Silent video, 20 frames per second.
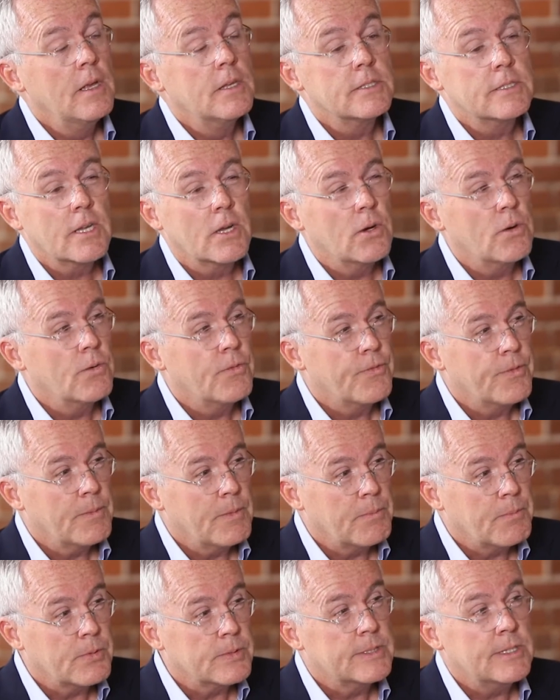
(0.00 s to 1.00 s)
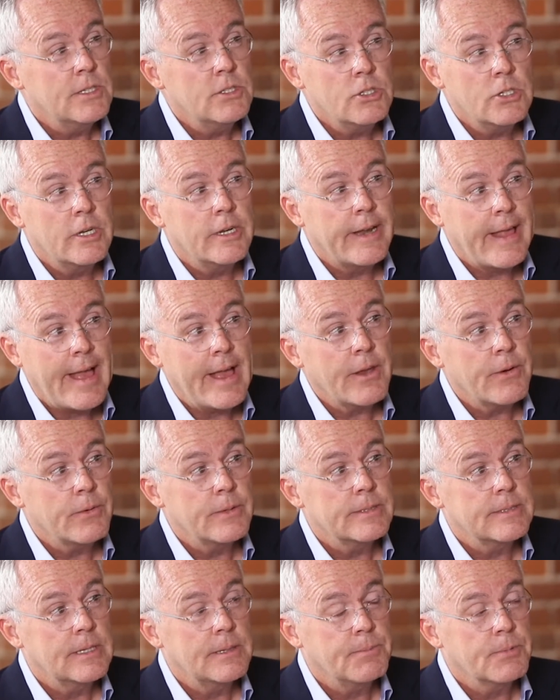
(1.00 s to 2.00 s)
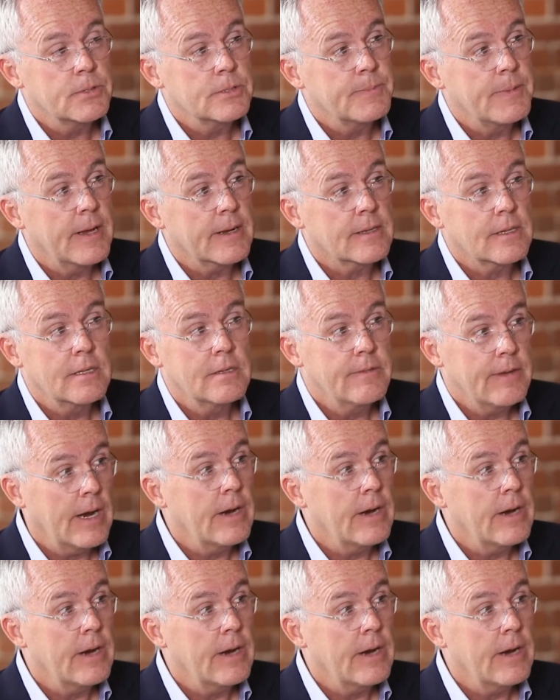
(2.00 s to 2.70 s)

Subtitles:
So from a precision and accuracy perspective,